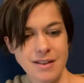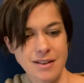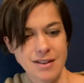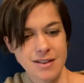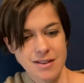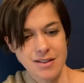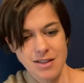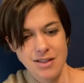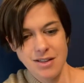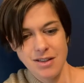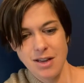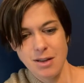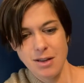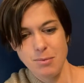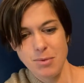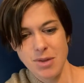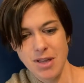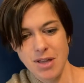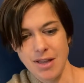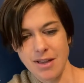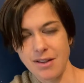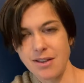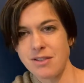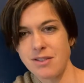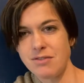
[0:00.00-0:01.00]
you know me,
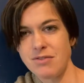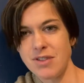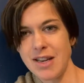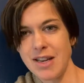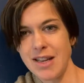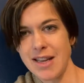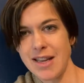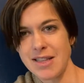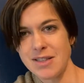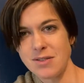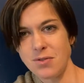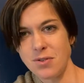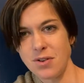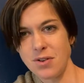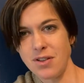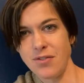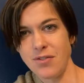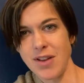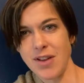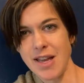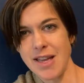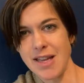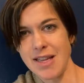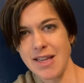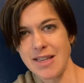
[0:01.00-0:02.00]
I can really get talking for
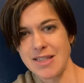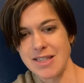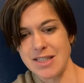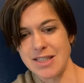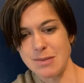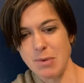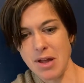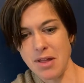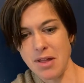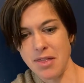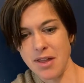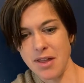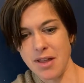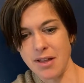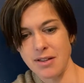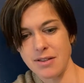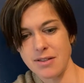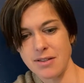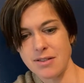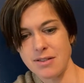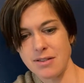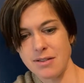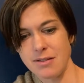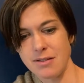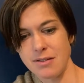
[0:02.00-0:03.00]
ages about
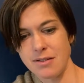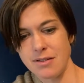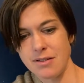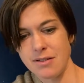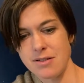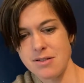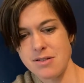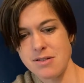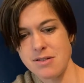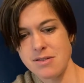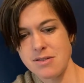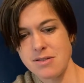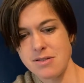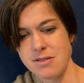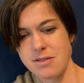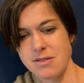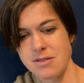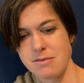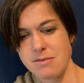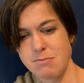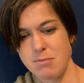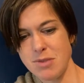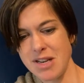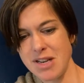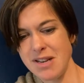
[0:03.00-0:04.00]
things. I
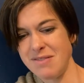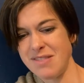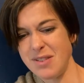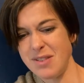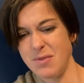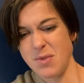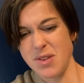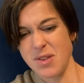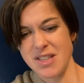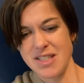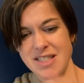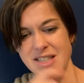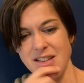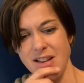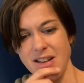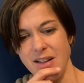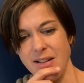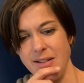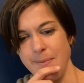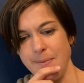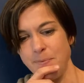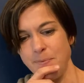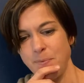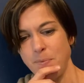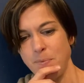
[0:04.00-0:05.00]
don't really want to start.
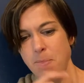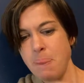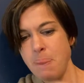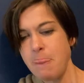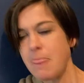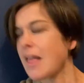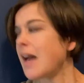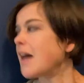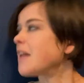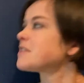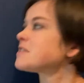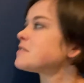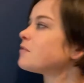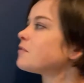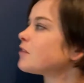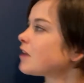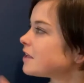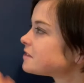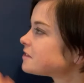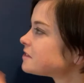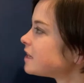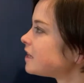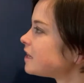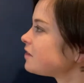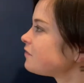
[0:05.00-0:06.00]
I'll
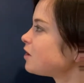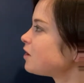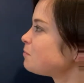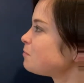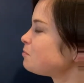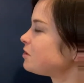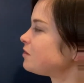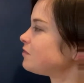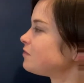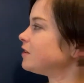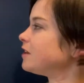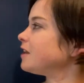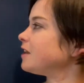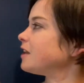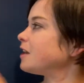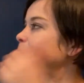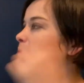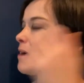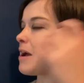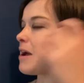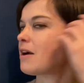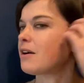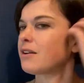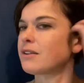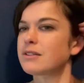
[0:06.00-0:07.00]
tell you very briefly
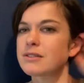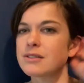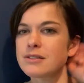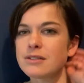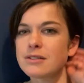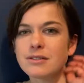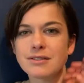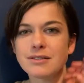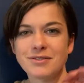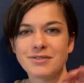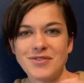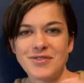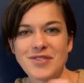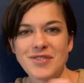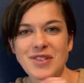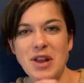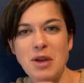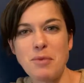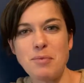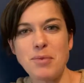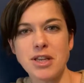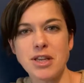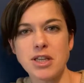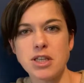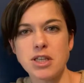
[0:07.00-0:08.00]
about
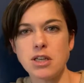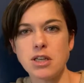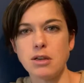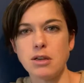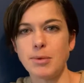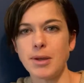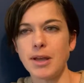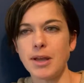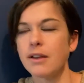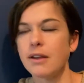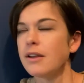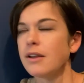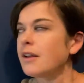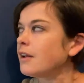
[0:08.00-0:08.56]
fallopian tubing.